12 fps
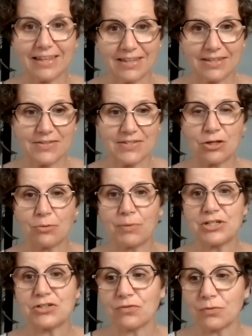Thank you so
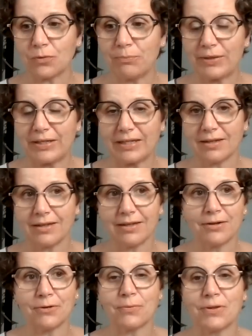much for being
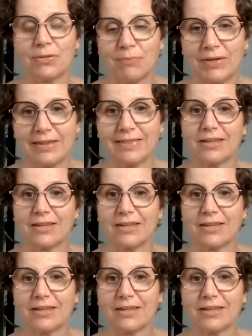here with me.